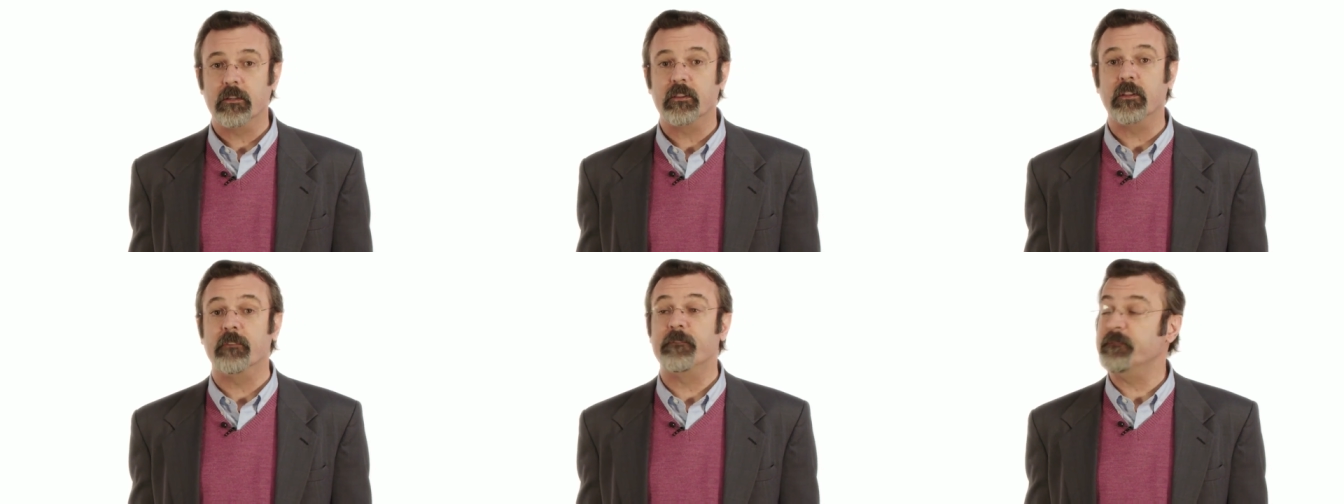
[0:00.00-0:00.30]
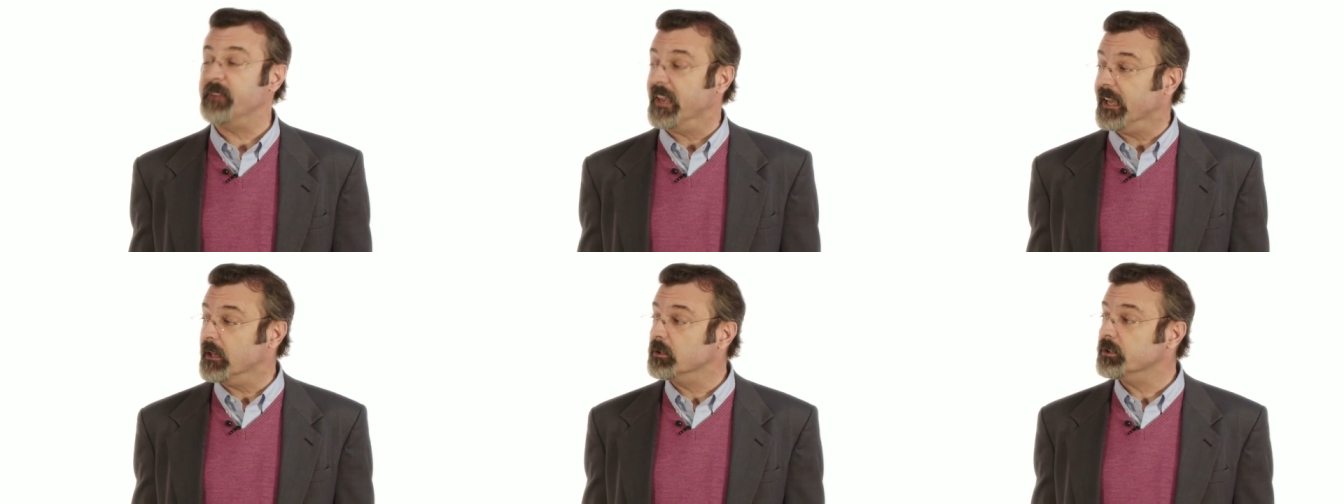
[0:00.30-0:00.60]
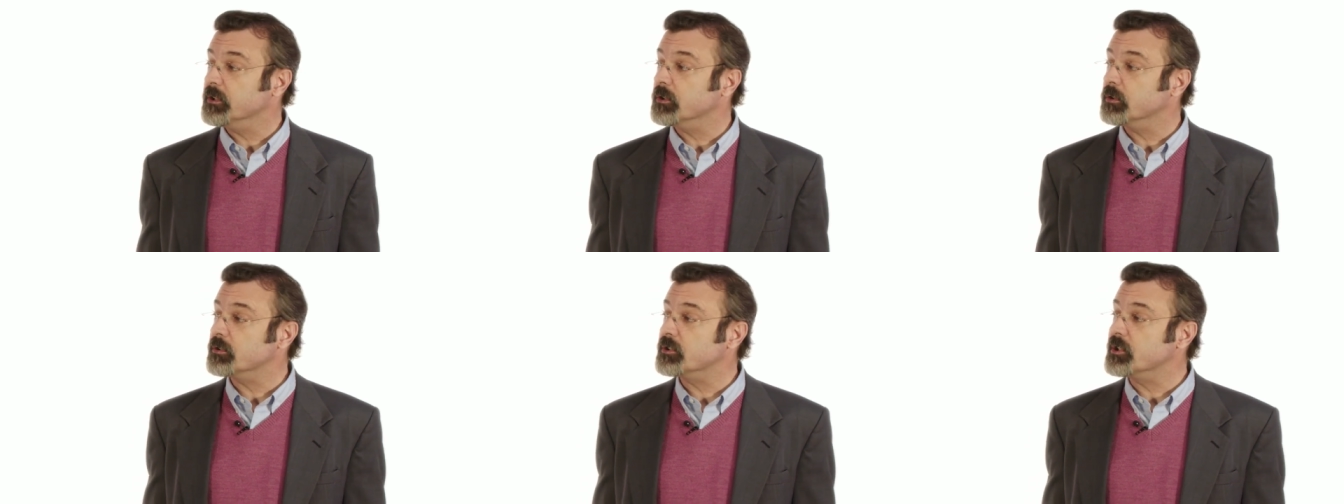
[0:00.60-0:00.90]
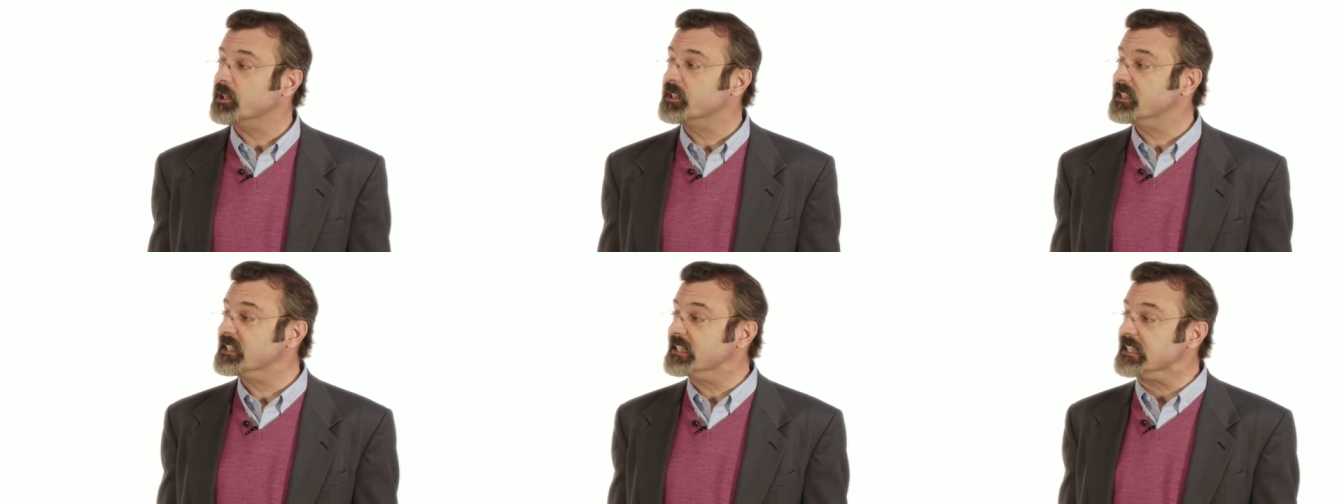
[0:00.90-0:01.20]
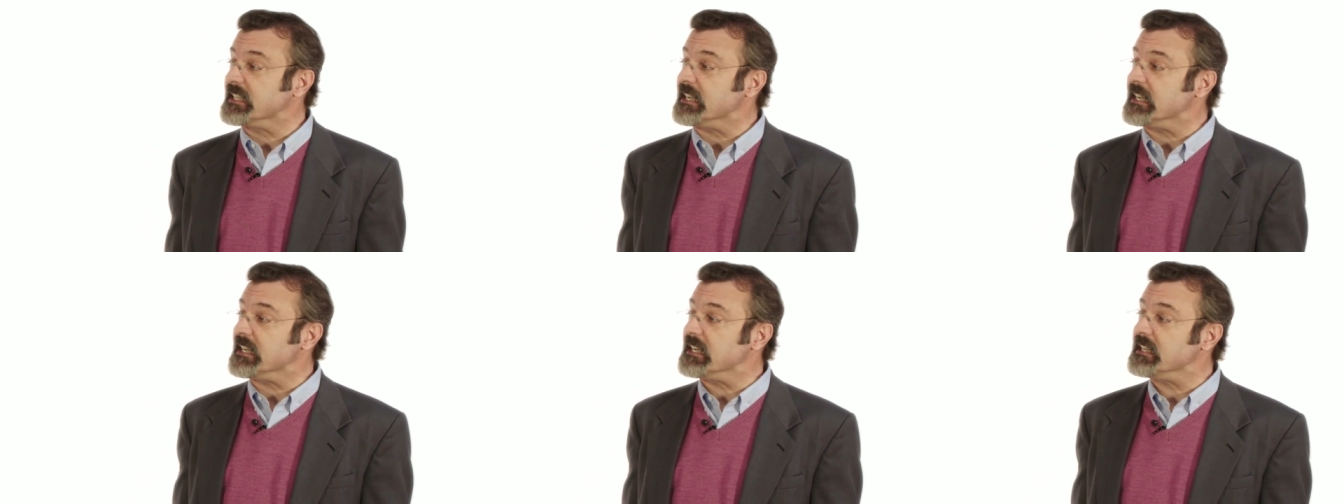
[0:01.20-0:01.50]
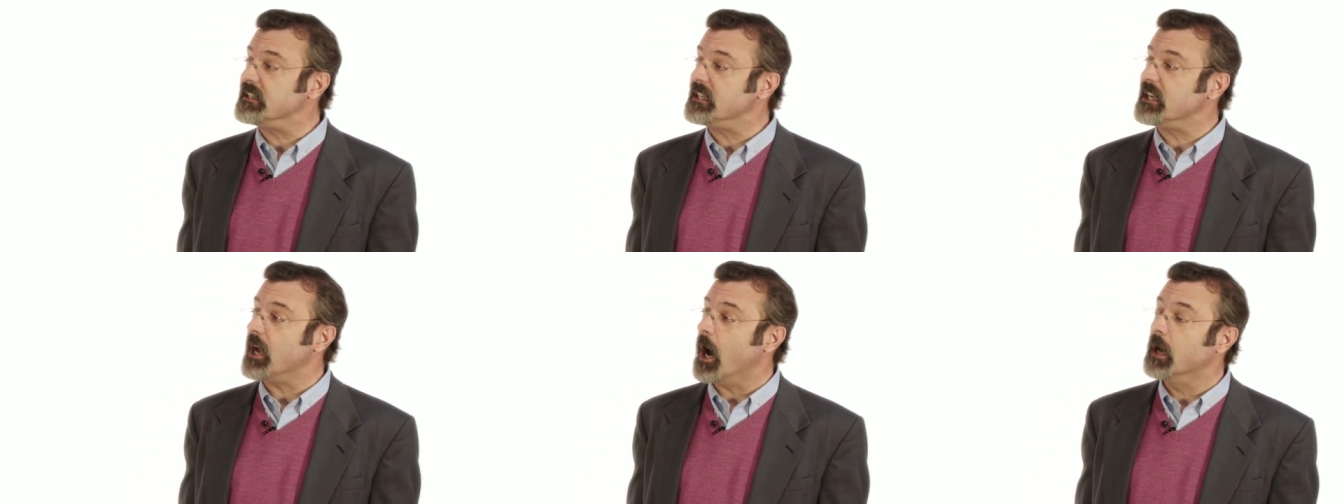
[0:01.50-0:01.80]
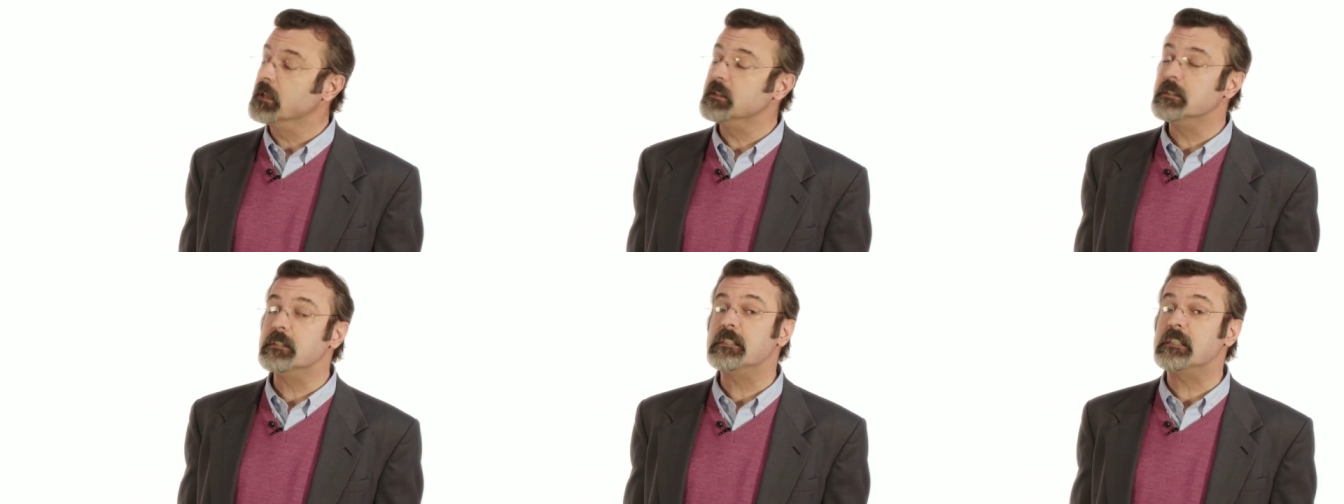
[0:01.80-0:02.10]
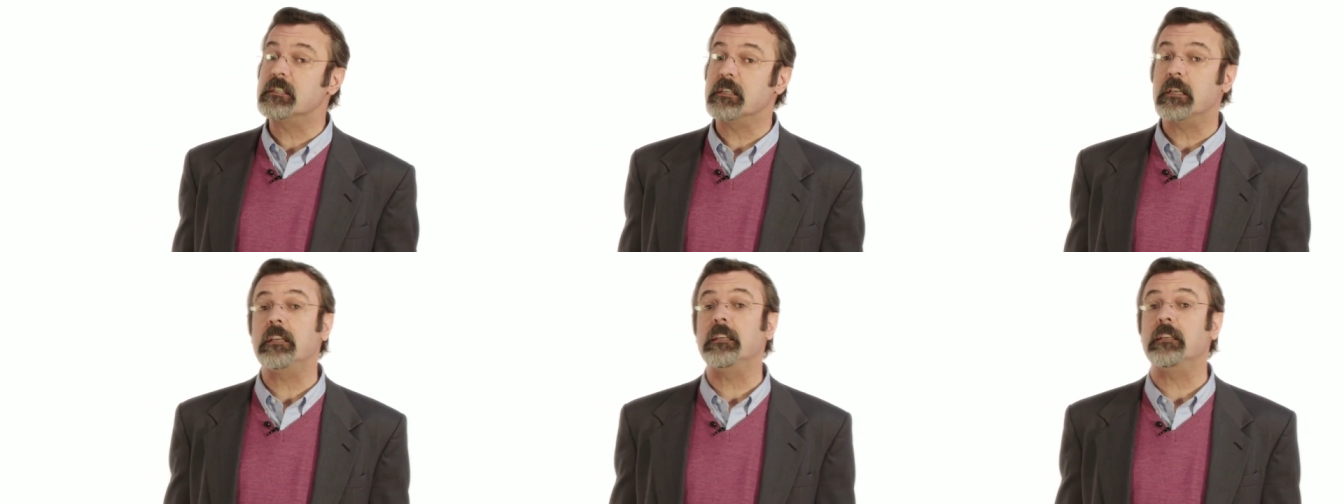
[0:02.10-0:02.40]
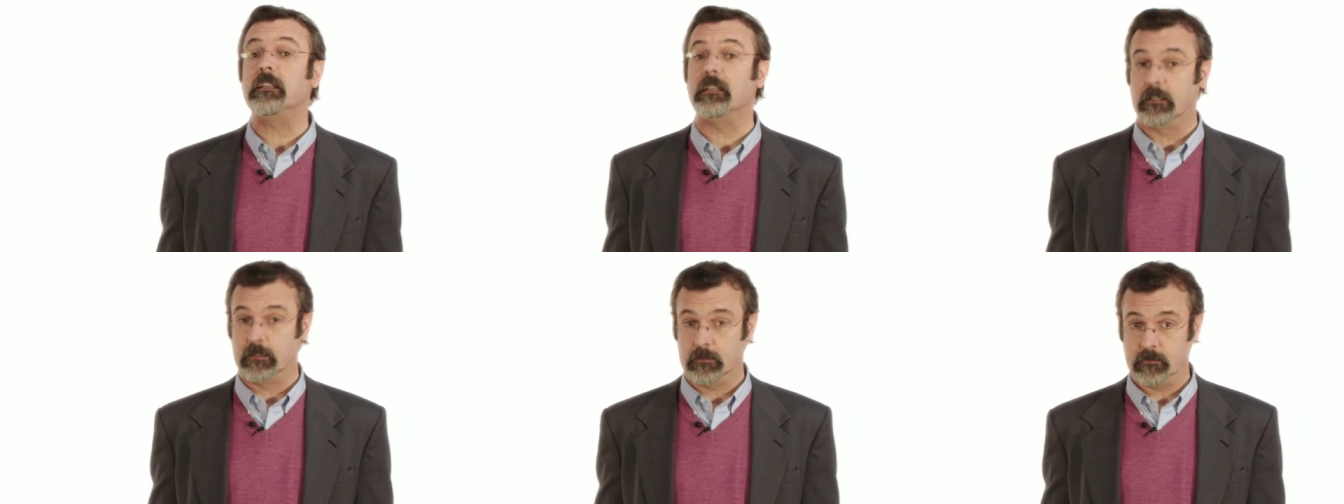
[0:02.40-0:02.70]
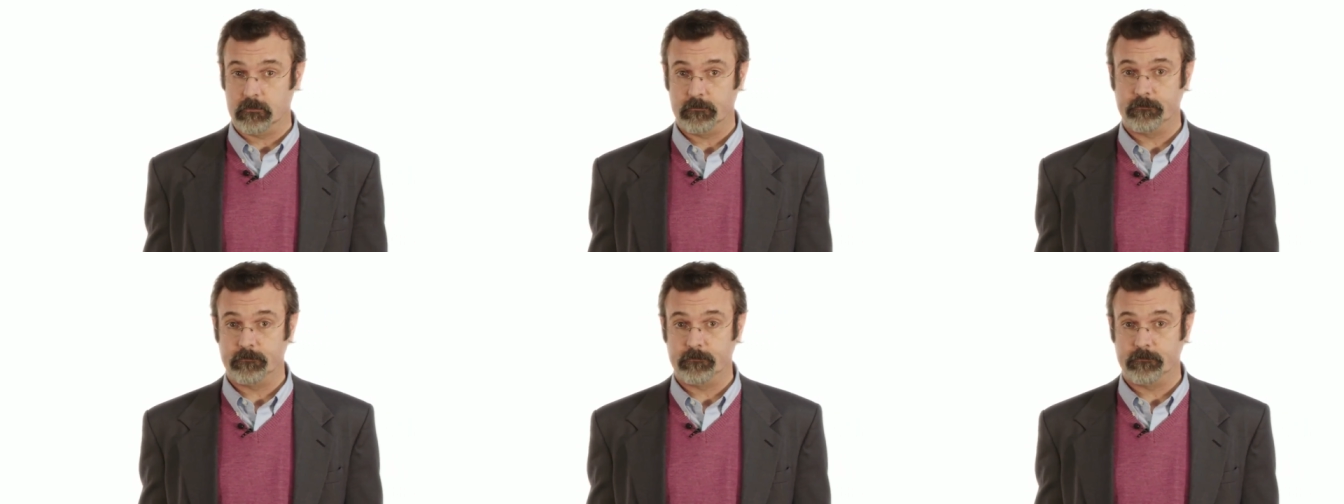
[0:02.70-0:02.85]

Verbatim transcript: the failure to see the unseen.